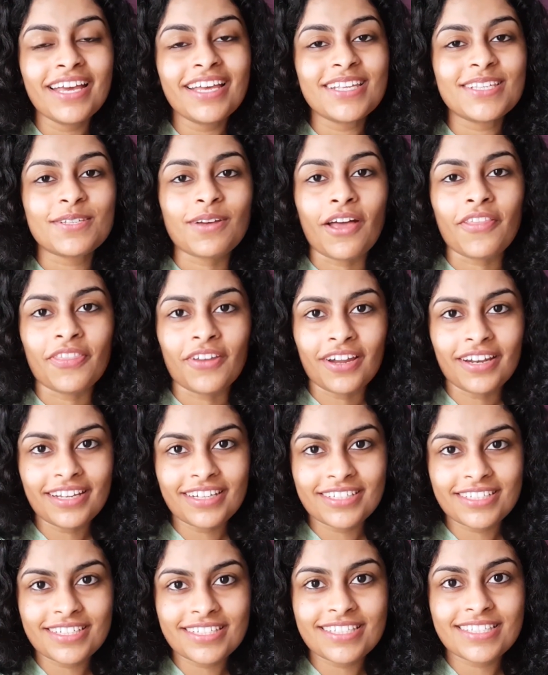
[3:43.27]
So I thought I
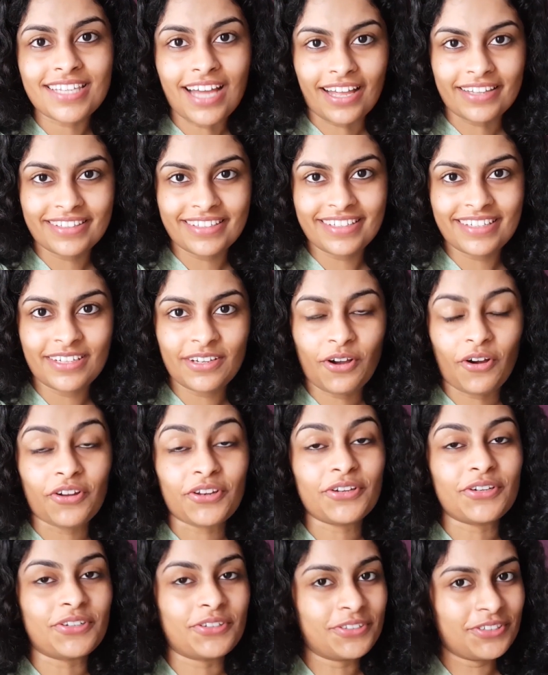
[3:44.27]
should start the day on
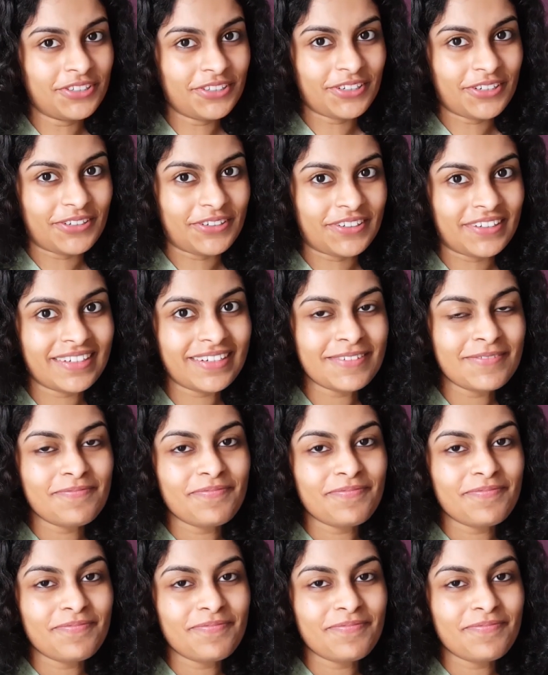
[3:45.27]
a good note.